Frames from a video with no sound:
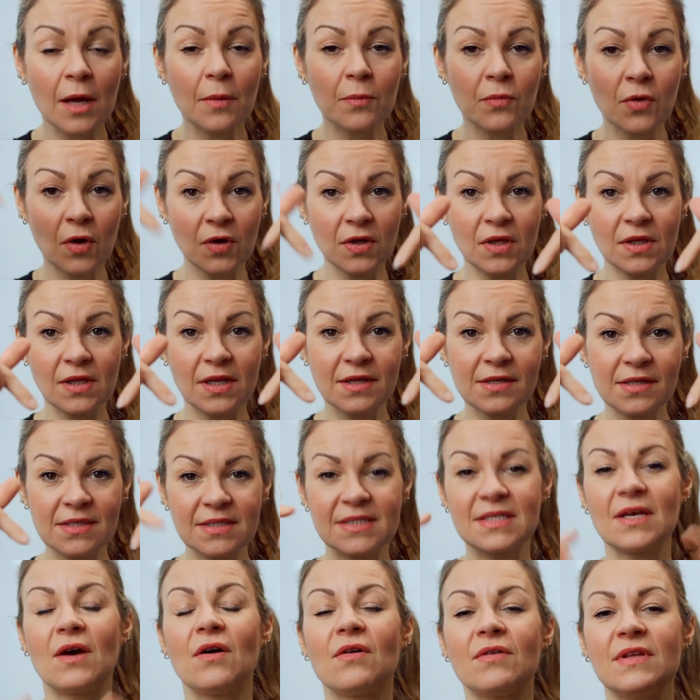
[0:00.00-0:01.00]
Product
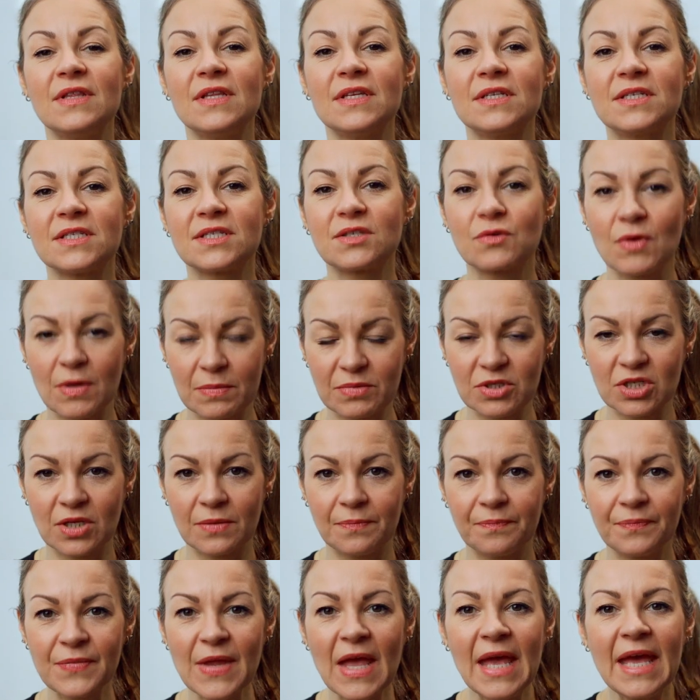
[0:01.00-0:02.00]
links are in the
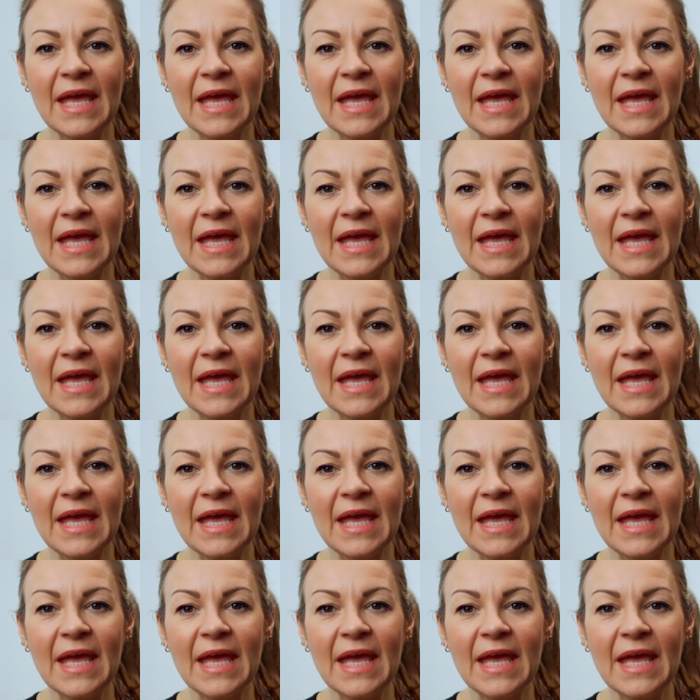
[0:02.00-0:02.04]
description.